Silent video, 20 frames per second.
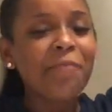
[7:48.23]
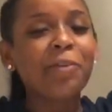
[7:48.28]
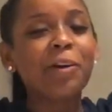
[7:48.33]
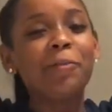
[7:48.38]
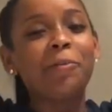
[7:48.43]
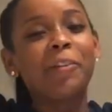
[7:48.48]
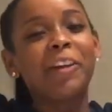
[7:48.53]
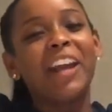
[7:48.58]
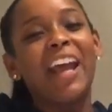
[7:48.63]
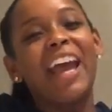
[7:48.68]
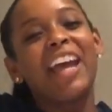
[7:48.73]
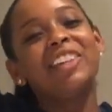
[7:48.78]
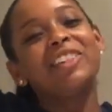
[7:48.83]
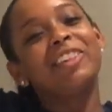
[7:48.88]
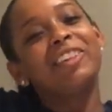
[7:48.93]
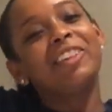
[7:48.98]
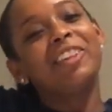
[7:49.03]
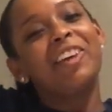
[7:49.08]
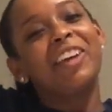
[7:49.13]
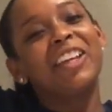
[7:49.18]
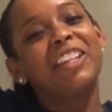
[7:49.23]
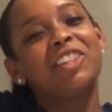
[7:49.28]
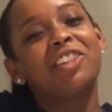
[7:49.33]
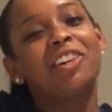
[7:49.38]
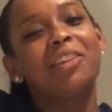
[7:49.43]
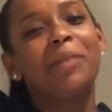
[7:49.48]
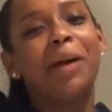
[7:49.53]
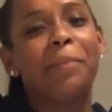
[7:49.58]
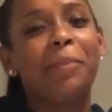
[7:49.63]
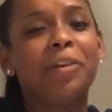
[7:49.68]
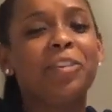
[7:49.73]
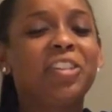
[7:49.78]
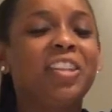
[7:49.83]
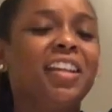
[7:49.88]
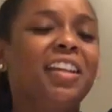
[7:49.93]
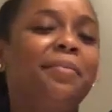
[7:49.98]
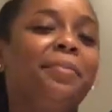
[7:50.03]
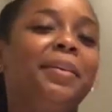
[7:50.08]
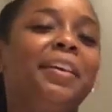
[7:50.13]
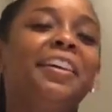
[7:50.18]
Feel free to add your girl on Instagram. I post
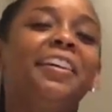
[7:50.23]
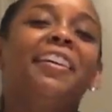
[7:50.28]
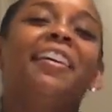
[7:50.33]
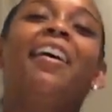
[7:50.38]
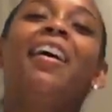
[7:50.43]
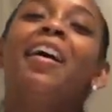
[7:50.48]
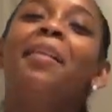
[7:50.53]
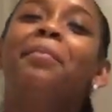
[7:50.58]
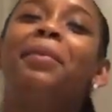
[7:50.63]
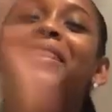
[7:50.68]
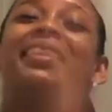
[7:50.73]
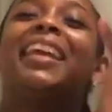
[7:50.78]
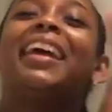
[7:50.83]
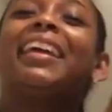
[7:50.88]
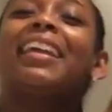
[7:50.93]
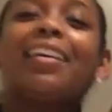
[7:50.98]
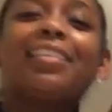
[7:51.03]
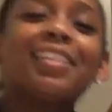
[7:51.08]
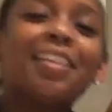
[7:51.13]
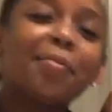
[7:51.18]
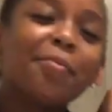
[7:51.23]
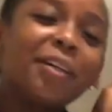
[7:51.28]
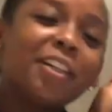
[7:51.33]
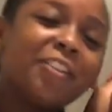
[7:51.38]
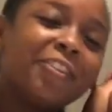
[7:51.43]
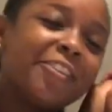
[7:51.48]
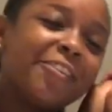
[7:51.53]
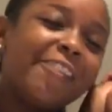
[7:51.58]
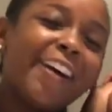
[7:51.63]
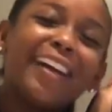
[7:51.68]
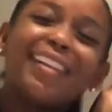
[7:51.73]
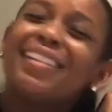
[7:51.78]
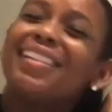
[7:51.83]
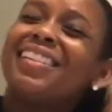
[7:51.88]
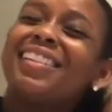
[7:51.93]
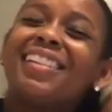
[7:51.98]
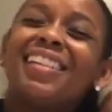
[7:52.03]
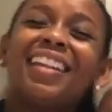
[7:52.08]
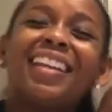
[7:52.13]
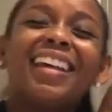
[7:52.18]
it up here. But thank y'all so much for
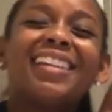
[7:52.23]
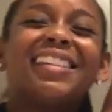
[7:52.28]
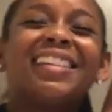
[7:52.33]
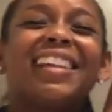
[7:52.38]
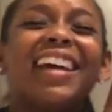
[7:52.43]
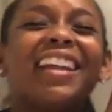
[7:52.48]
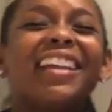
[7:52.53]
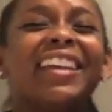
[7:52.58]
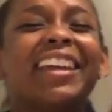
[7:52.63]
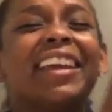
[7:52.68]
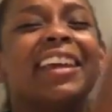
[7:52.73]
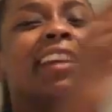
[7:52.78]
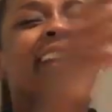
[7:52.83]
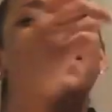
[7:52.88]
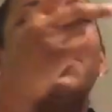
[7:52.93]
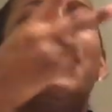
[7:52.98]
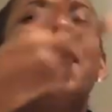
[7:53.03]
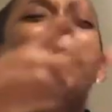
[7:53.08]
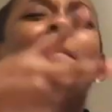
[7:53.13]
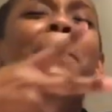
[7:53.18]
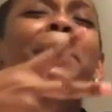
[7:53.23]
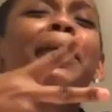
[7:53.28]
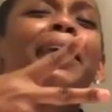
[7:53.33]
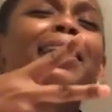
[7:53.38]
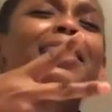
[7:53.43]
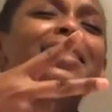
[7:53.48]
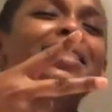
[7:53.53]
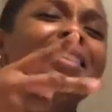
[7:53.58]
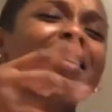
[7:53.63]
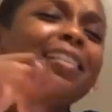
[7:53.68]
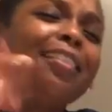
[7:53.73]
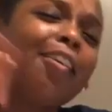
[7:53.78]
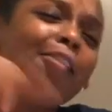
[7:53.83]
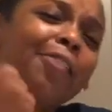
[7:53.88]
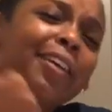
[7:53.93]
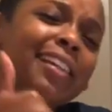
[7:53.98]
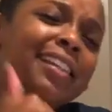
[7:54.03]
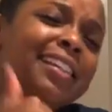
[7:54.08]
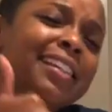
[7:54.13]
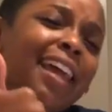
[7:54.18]
watching. Until I see y'all again, peace and
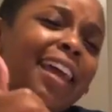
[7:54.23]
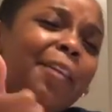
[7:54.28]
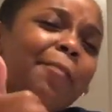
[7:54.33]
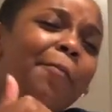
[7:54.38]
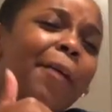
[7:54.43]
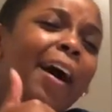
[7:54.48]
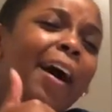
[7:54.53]
always stay